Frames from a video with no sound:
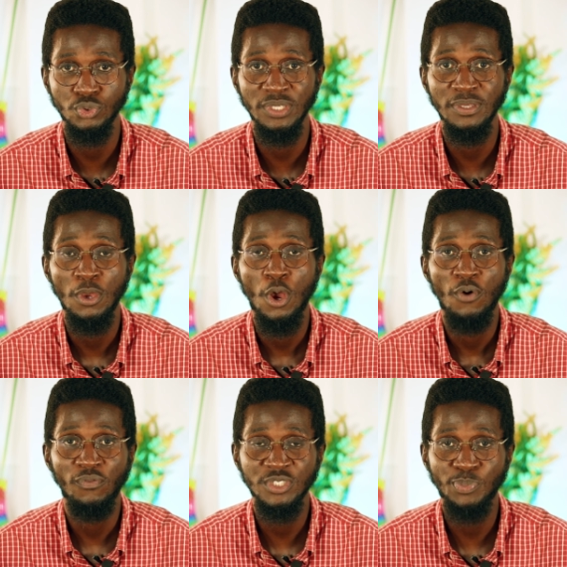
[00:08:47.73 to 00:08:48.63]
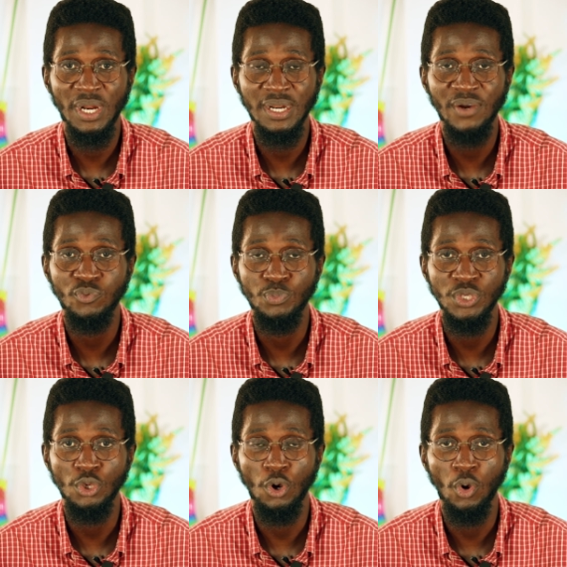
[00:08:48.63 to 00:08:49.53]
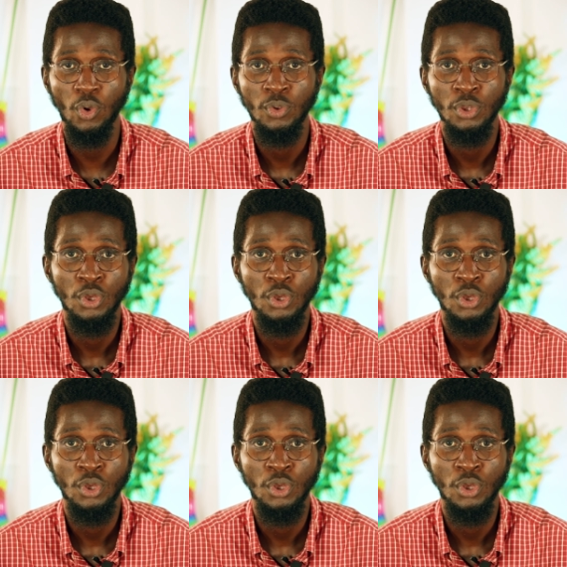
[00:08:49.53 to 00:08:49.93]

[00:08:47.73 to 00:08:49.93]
So the fourth paragraph will be your